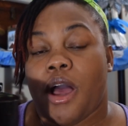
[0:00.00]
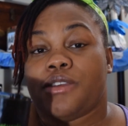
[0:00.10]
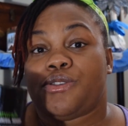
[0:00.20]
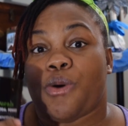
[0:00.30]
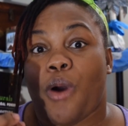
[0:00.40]

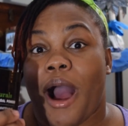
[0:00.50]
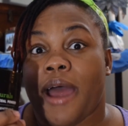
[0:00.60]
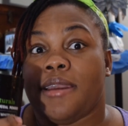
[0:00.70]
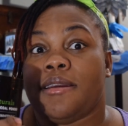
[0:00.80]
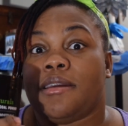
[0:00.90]
So,
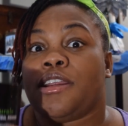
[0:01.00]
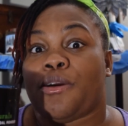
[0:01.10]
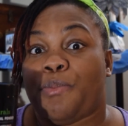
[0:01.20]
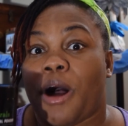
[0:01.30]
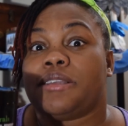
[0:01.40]
and
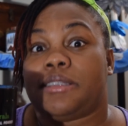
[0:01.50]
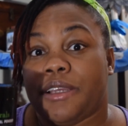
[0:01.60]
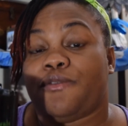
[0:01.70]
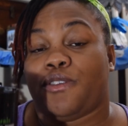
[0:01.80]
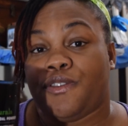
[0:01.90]
they're
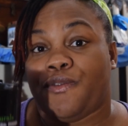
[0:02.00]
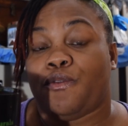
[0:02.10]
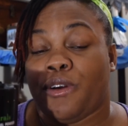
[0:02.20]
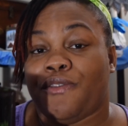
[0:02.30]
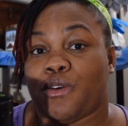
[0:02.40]
positive
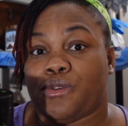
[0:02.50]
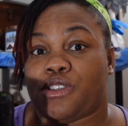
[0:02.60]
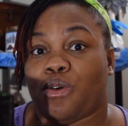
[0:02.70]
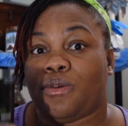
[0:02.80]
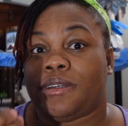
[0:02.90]
reviews.
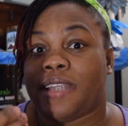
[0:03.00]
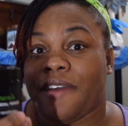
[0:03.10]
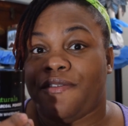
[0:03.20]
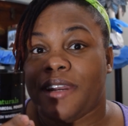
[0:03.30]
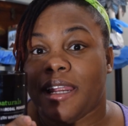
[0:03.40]
So
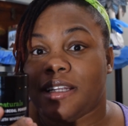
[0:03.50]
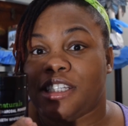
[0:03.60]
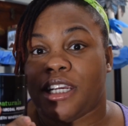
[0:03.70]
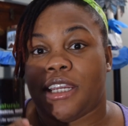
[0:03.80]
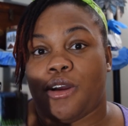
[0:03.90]
definitely
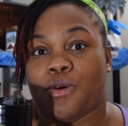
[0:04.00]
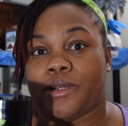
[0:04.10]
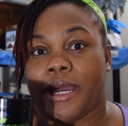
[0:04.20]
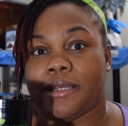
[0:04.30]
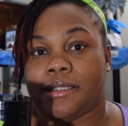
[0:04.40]
check it out,
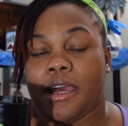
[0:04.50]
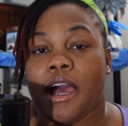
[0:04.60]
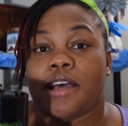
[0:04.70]
guys.